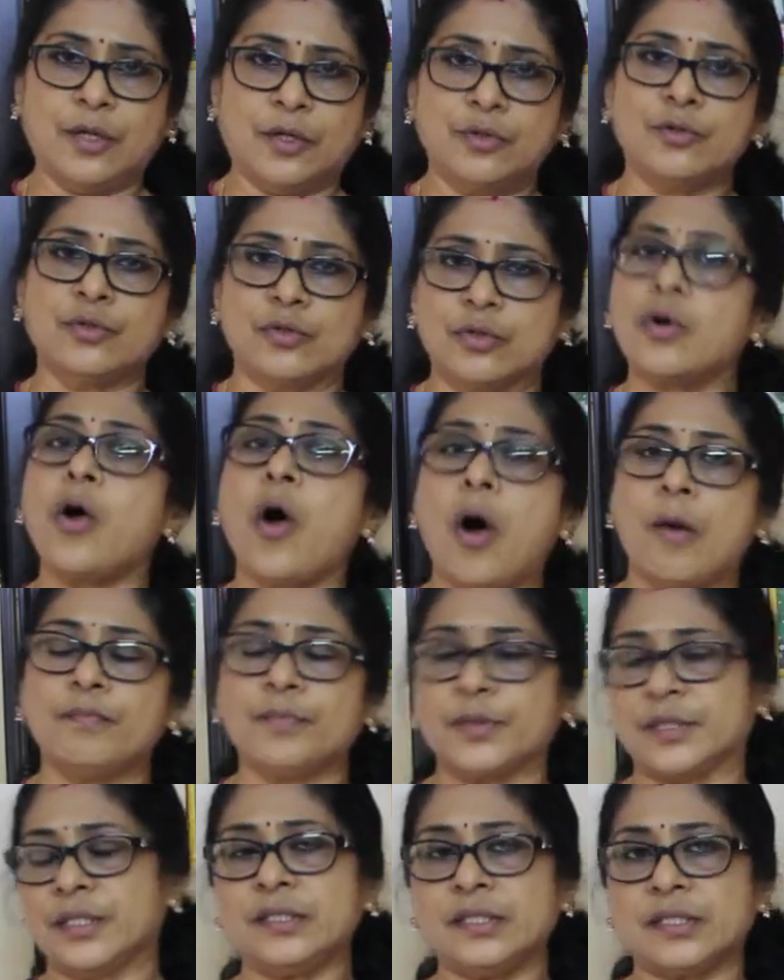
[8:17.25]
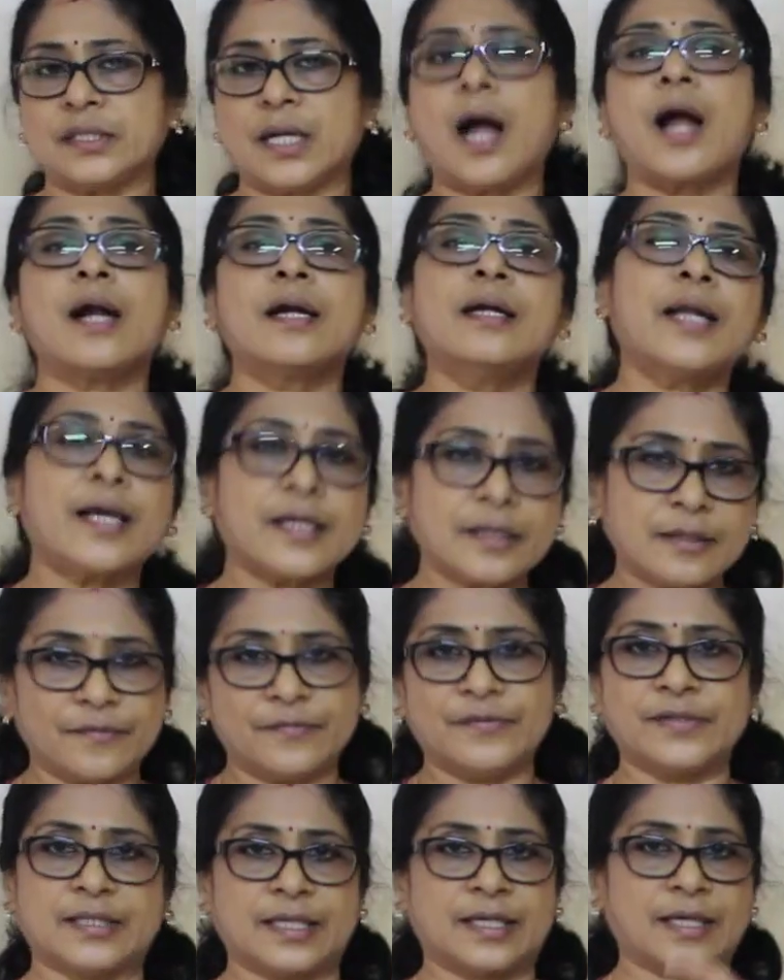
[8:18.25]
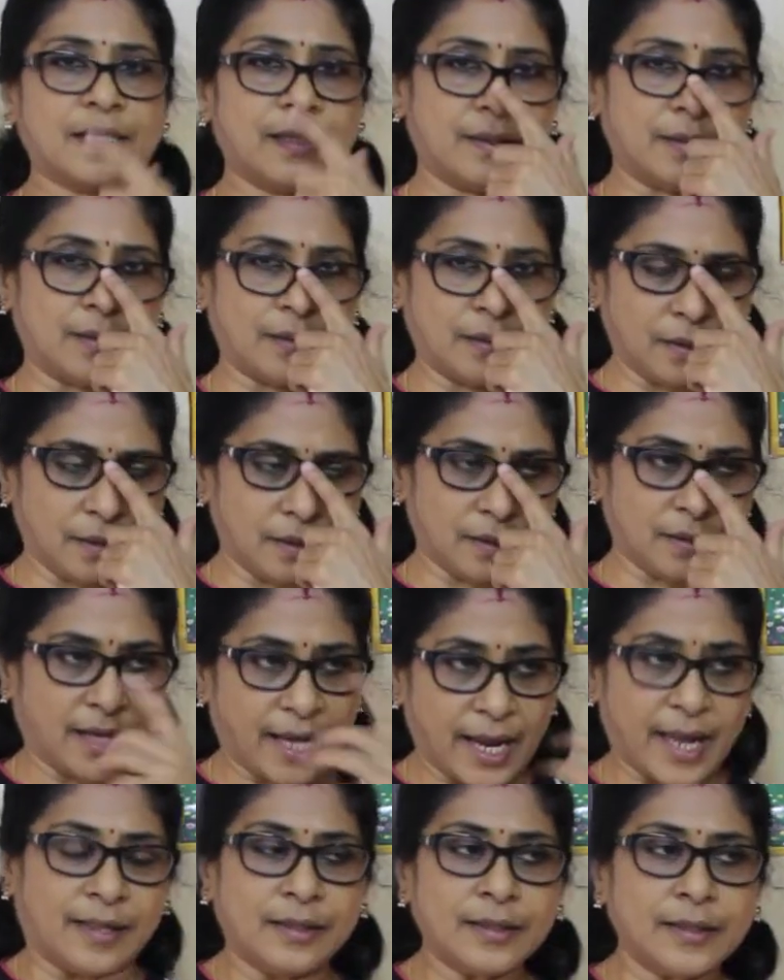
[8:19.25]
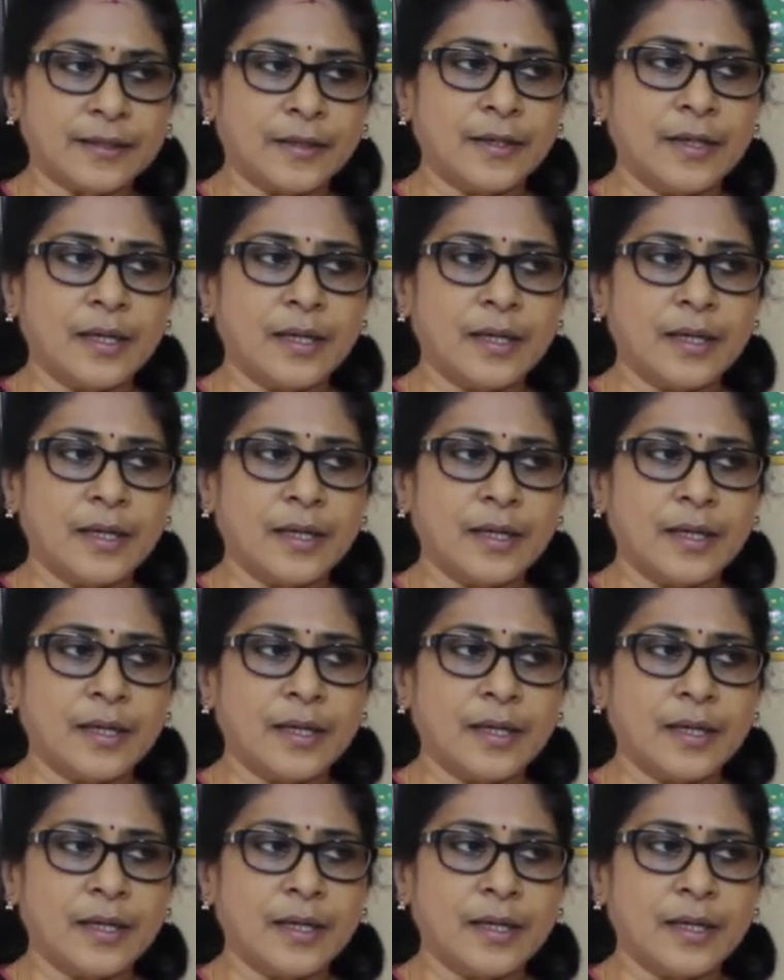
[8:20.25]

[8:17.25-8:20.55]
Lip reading: component, unlike the physical health.